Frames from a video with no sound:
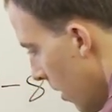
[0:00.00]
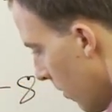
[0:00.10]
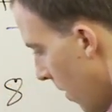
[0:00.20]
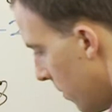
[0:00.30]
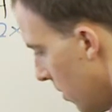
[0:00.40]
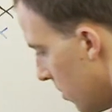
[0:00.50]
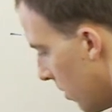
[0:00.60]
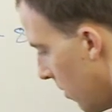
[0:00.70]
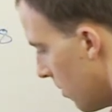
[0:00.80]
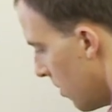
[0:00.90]
We have two
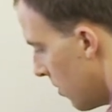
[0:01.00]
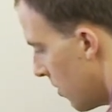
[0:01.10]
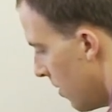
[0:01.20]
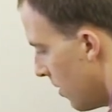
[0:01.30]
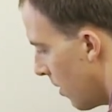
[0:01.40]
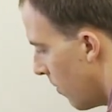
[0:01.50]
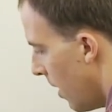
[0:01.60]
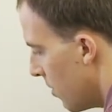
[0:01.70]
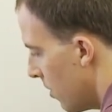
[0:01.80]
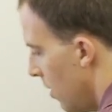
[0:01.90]
solutions to this
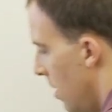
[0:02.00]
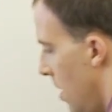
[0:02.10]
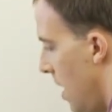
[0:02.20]
equation,